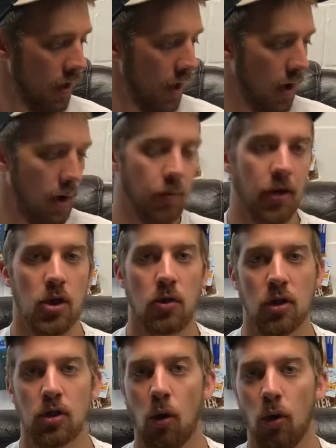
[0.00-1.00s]
But you
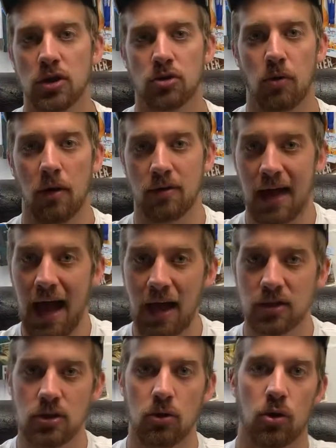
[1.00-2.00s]
can throw this around
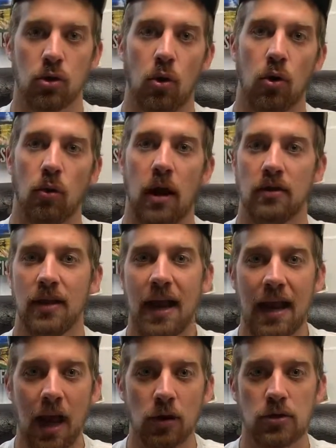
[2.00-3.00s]
docks, you can throw it around
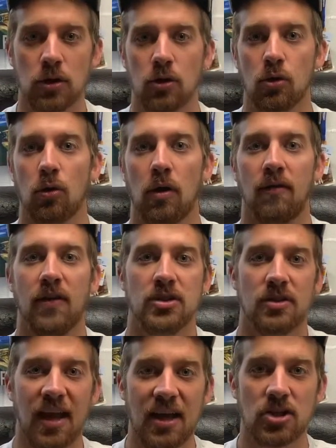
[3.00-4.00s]
laydowns, you can throw it around
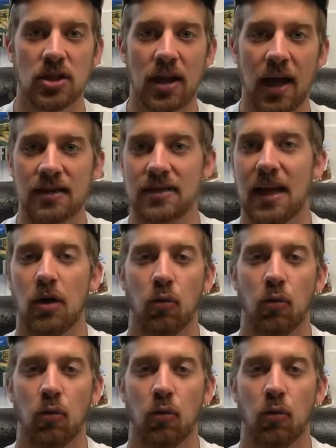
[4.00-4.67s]
vegetation lines, any